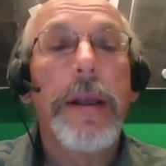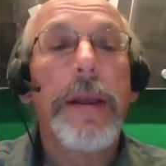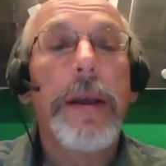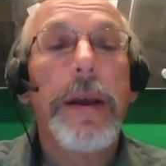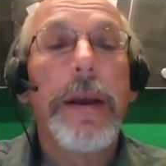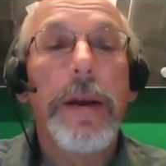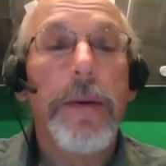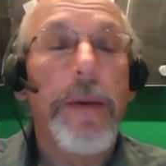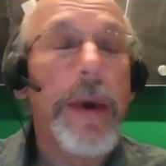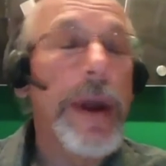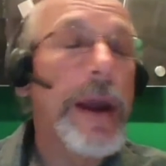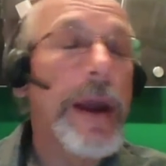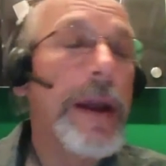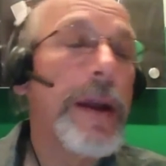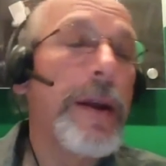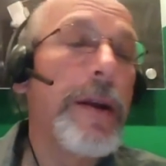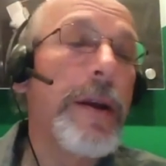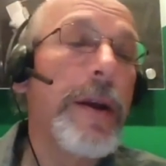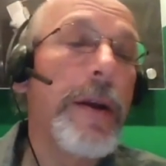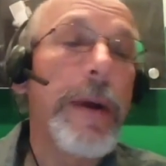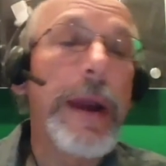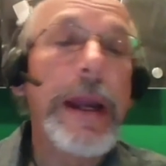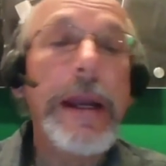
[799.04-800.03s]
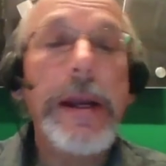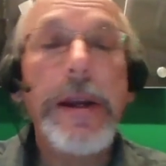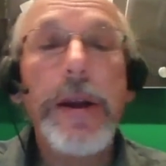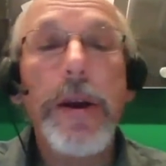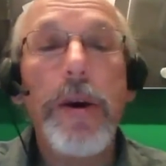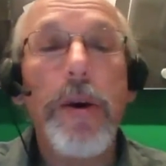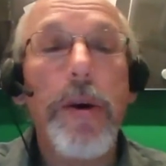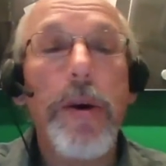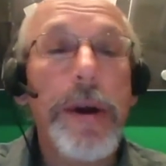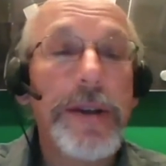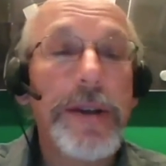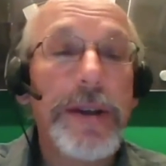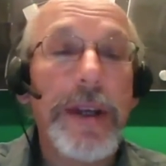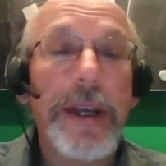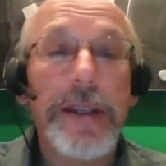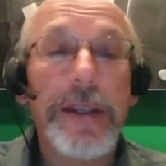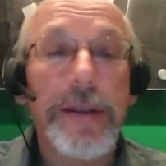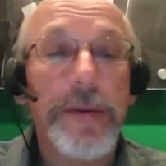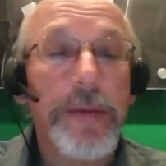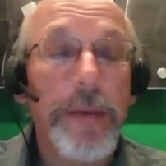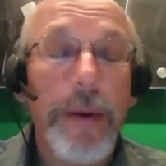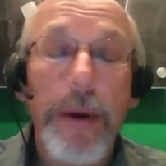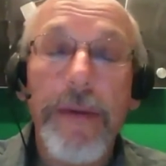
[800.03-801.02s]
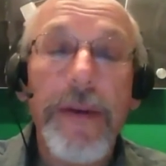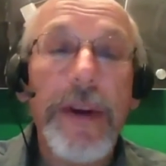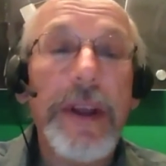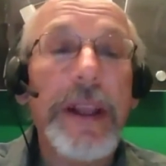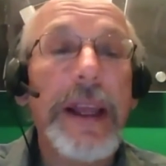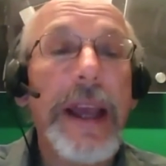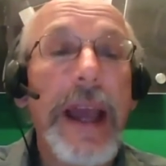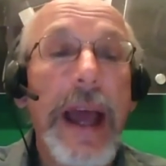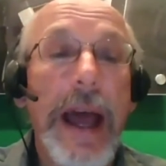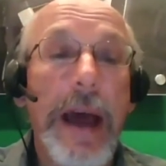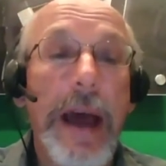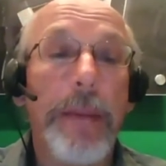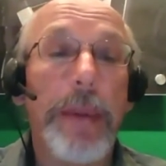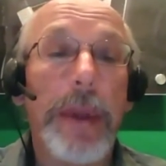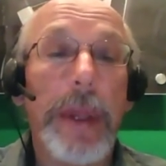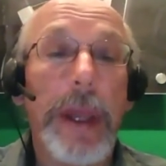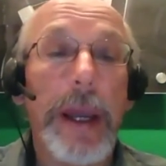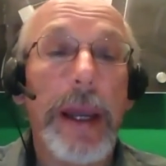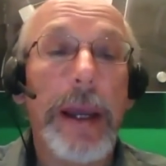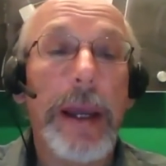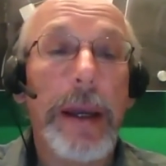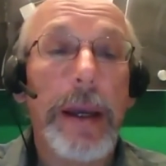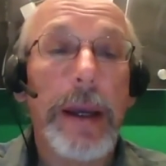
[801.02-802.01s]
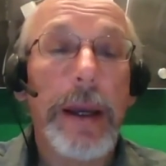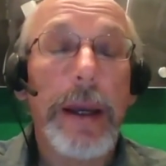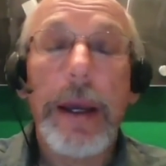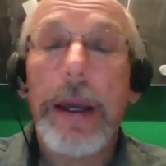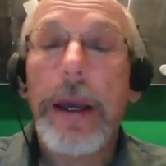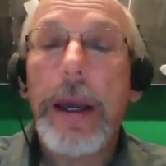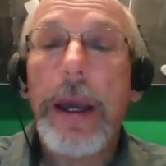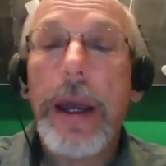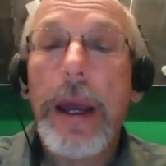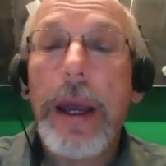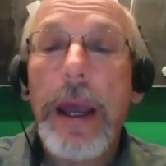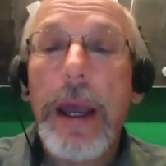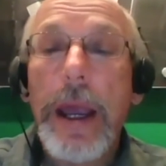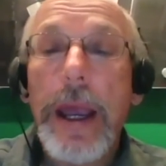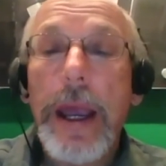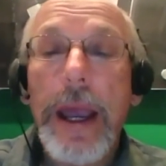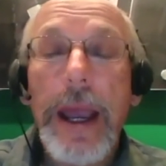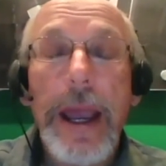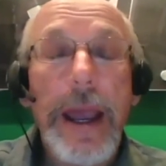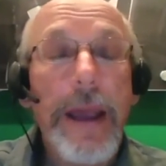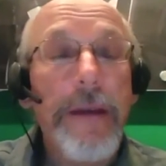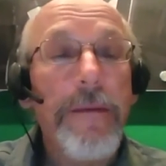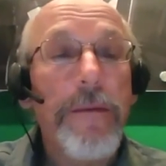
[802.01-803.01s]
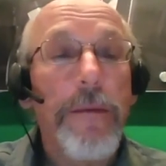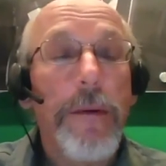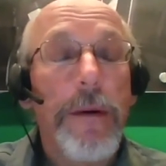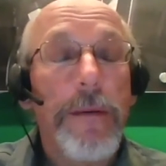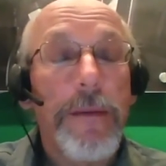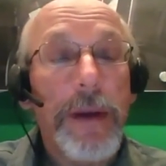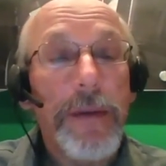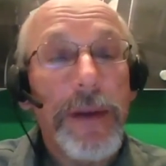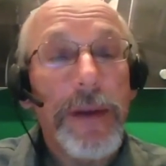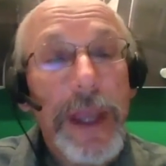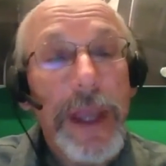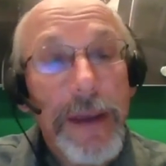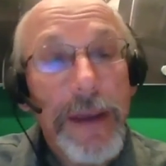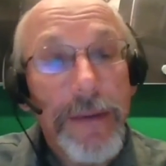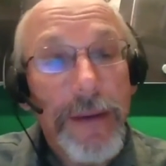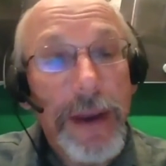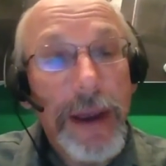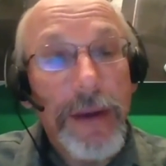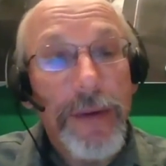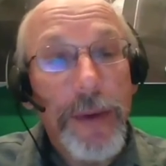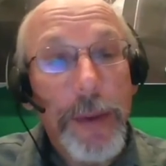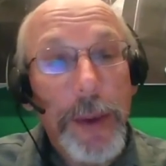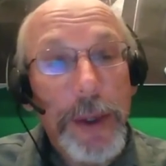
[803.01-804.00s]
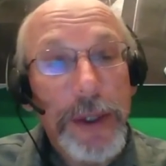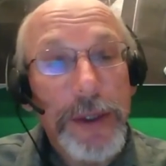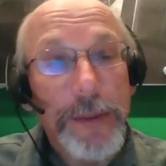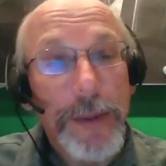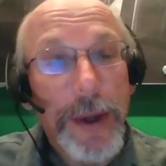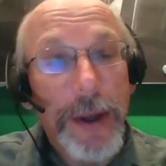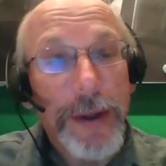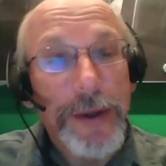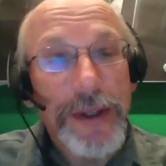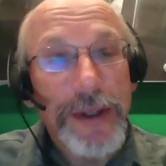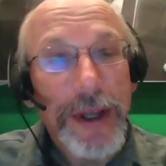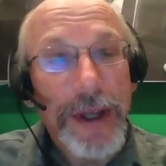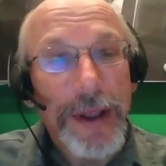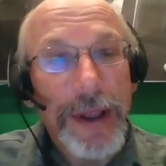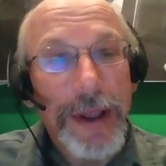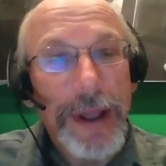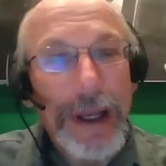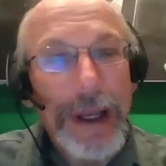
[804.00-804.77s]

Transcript: We can coexist perfectly happily. If we're 50 feet from a small cell,